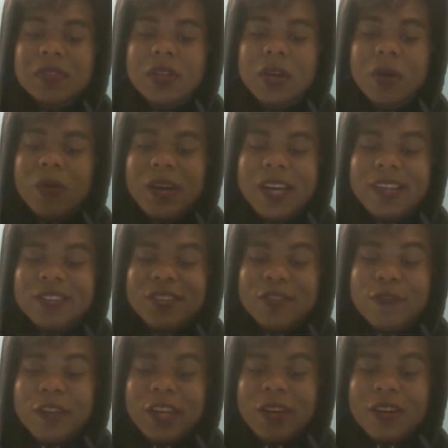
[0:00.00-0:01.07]
Why is this
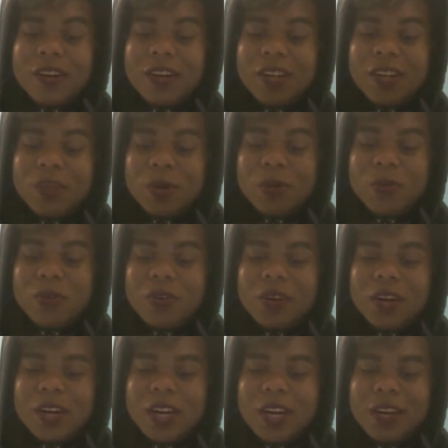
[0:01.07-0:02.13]
video called Reward?
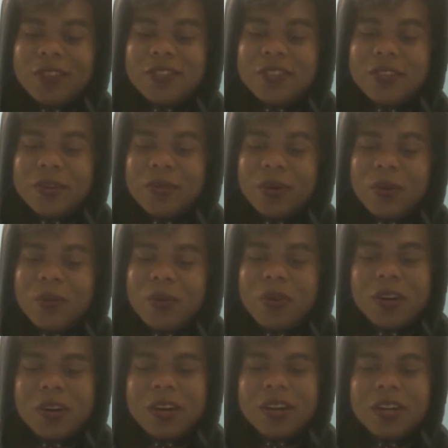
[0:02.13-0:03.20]
How is this a
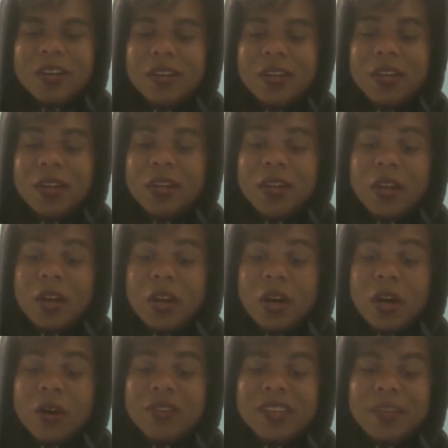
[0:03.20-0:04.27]
reward? Oh,
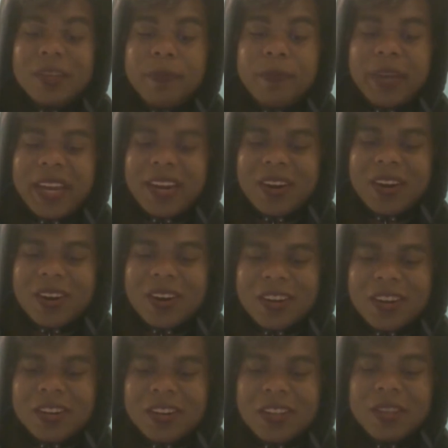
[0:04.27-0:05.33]
is that a bear?
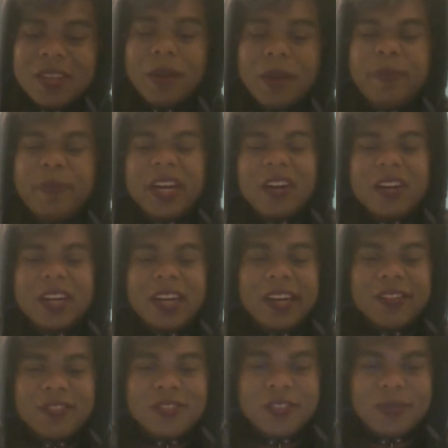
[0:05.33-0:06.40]
A bear
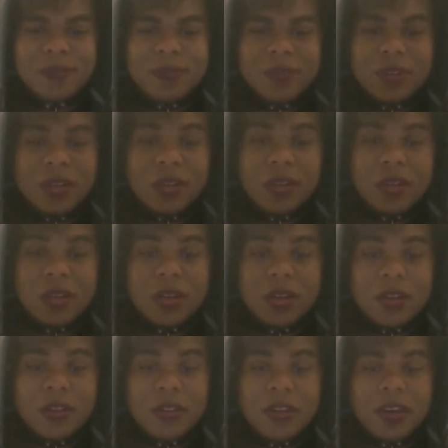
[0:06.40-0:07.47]
costume?
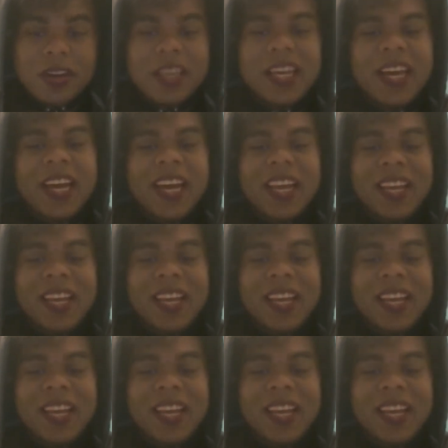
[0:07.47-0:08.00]
Okay.